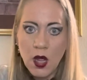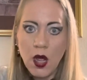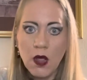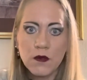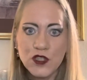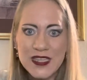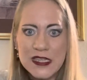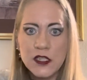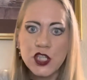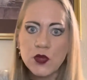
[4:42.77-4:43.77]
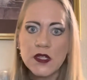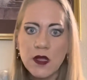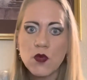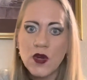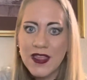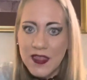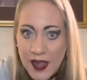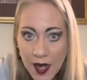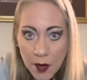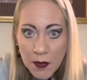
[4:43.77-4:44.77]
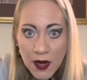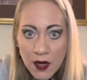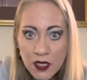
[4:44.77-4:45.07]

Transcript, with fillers: others into another one of them